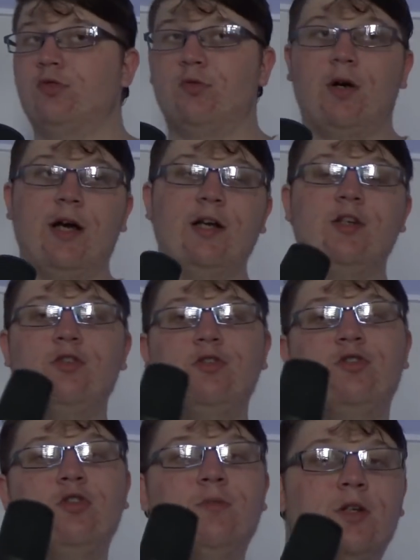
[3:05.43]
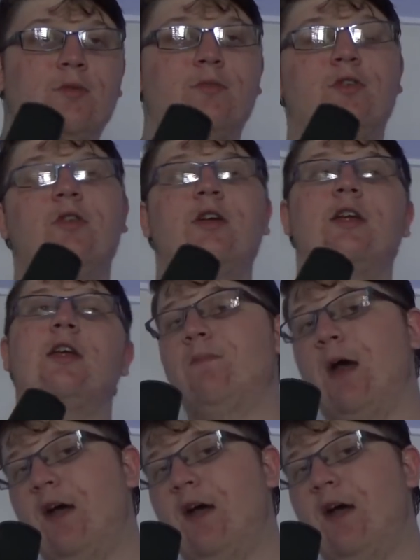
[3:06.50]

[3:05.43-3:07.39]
The wider YouTuber community,